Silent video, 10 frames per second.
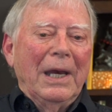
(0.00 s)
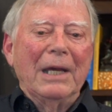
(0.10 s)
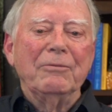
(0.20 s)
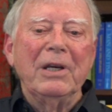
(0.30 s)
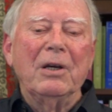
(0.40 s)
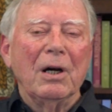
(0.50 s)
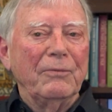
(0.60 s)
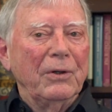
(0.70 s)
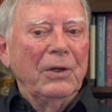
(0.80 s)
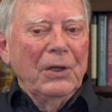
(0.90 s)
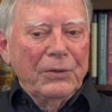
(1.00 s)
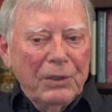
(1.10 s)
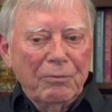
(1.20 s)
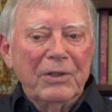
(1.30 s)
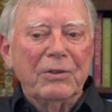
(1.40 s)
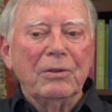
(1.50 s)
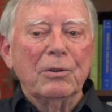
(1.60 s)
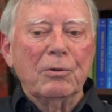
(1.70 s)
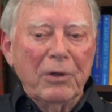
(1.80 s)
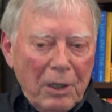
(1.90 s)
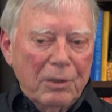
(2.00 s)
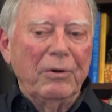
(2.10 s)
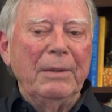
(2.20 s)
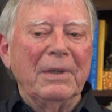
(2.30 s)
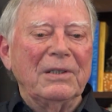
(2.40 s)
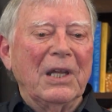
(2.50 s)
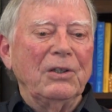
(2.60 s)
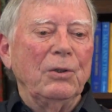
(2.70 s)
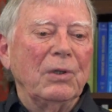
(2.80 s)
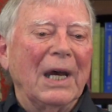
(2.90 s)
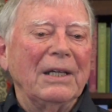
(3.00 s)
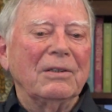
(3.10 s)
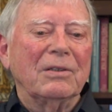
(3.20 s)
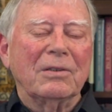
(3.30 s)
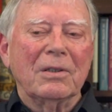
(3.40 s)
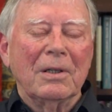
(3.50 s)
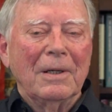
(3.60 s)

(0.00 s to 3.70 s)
and recover the original agreement that unites